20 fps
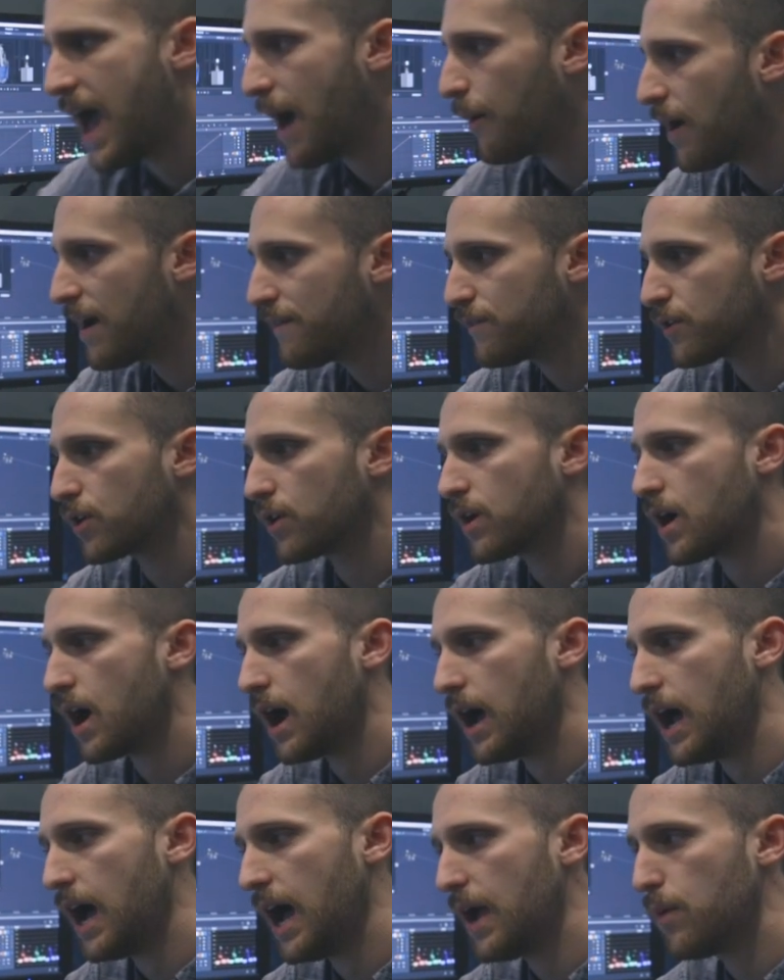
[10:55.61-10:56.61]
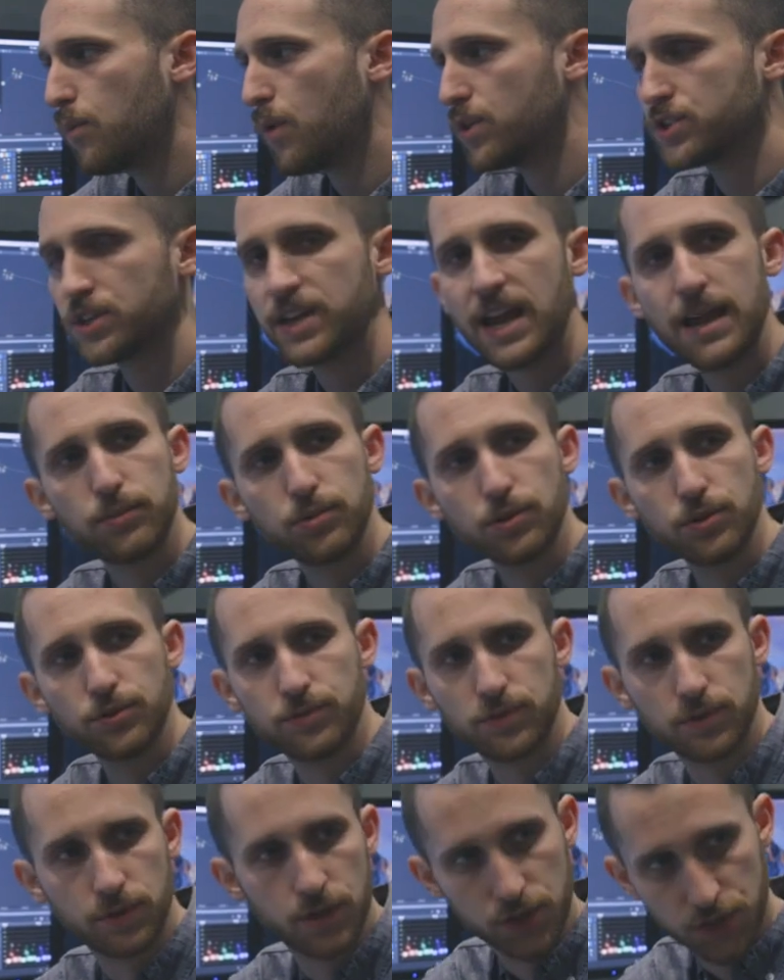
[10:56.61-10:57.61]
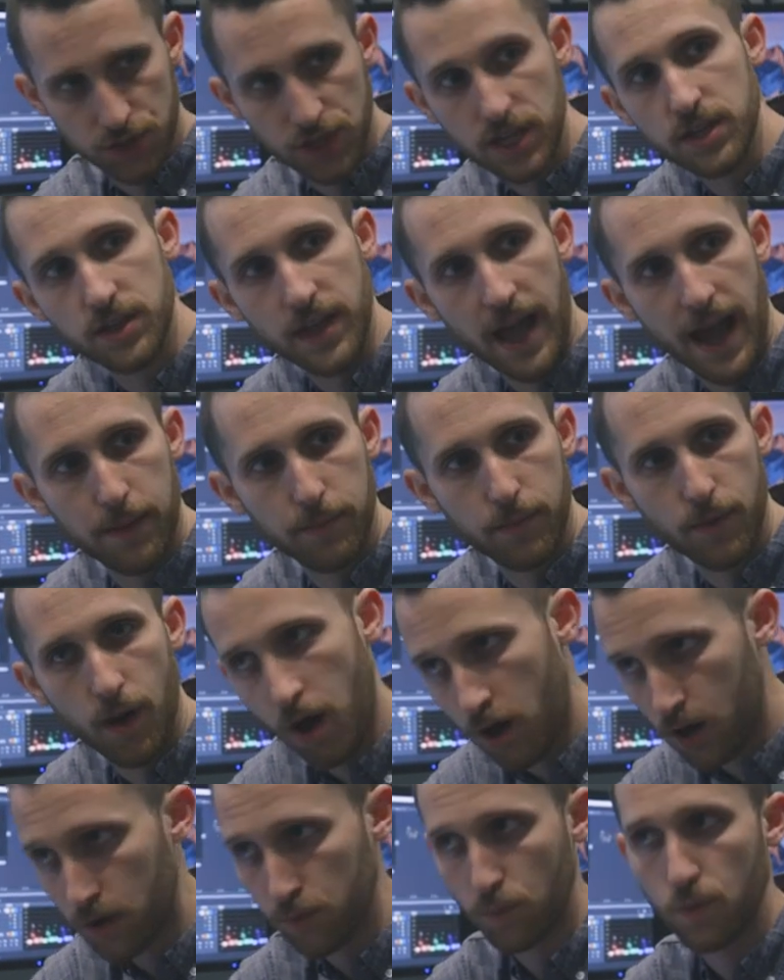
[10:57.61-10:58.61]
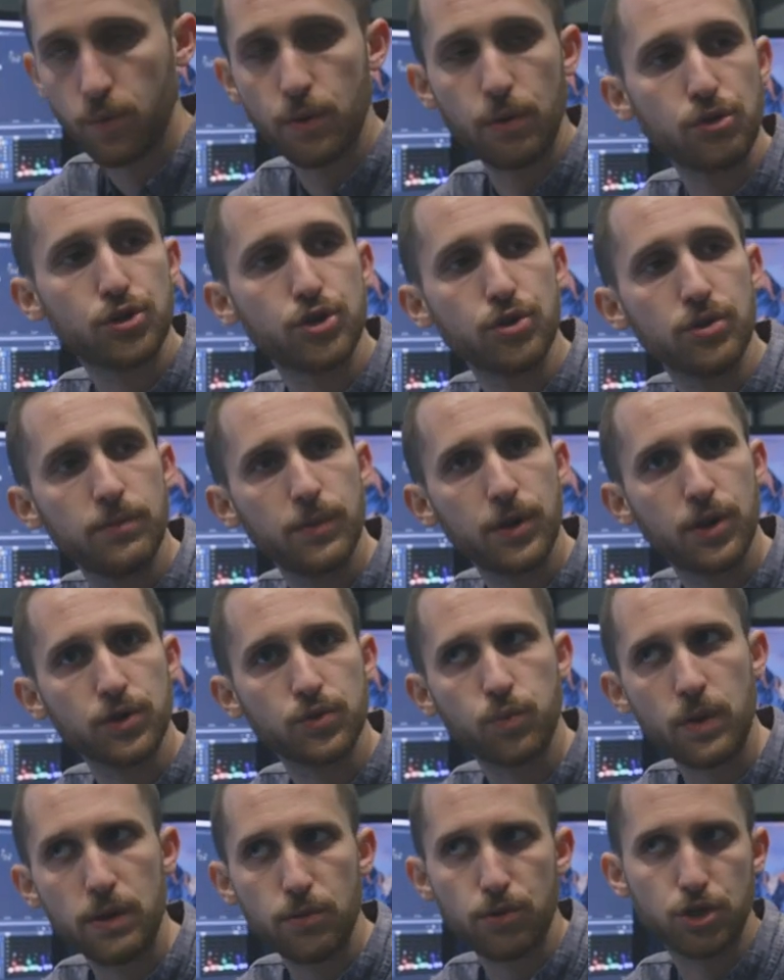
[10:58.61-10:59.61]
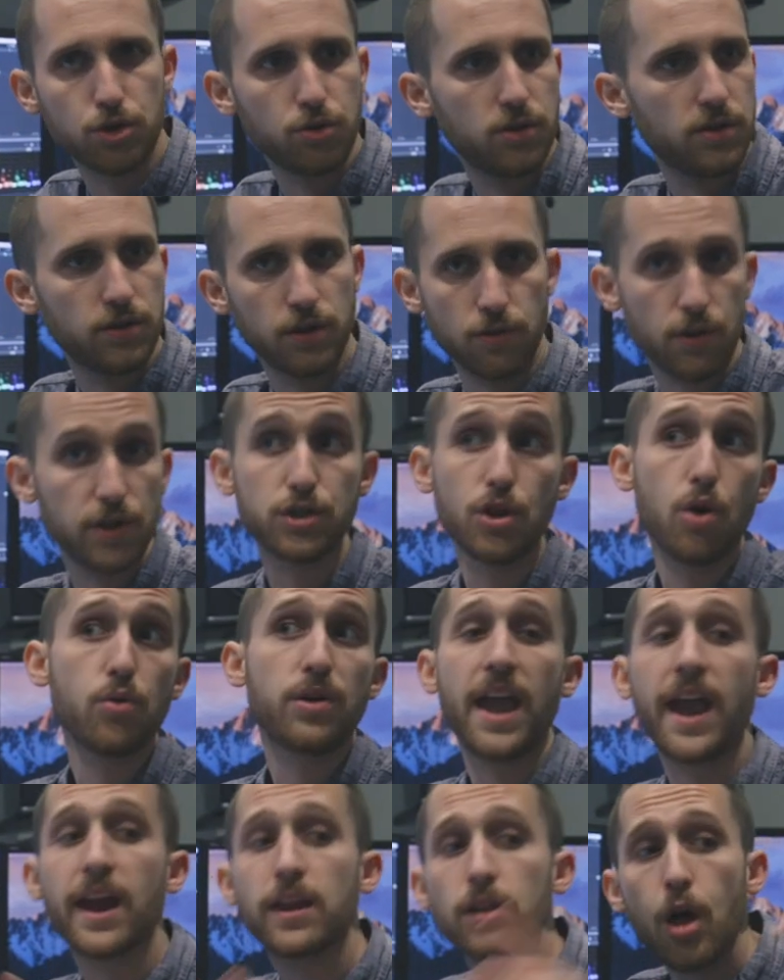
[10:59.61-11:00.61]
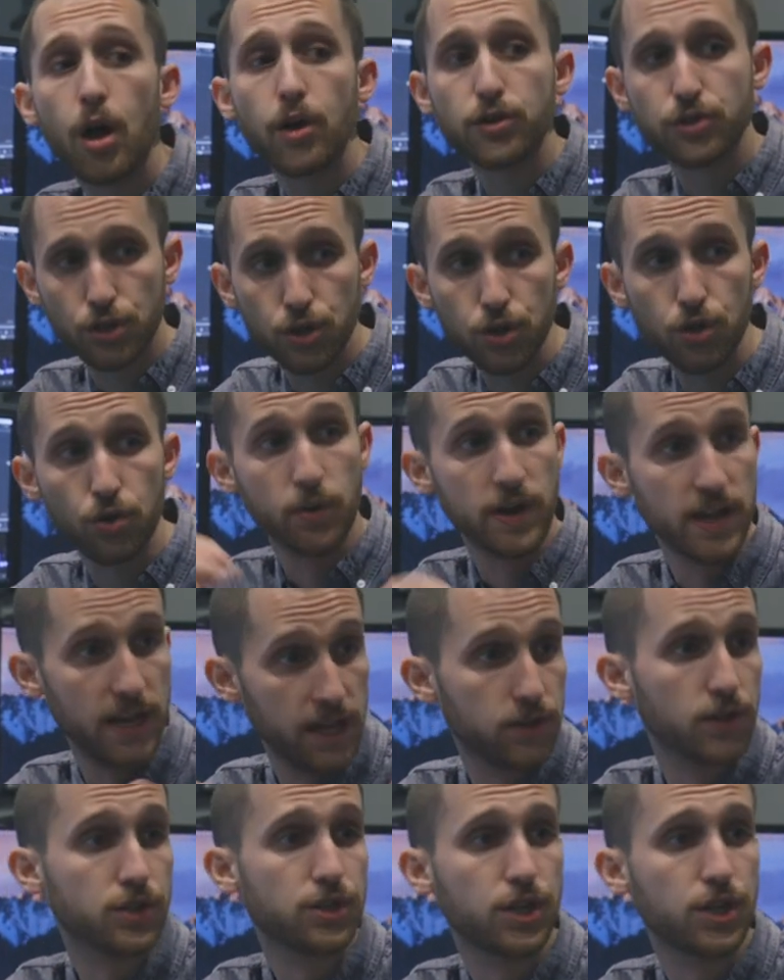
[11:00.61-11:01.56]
However, I wasn't able to see that when we were shooting, because we were shooting, there is no Canon Log 2 in the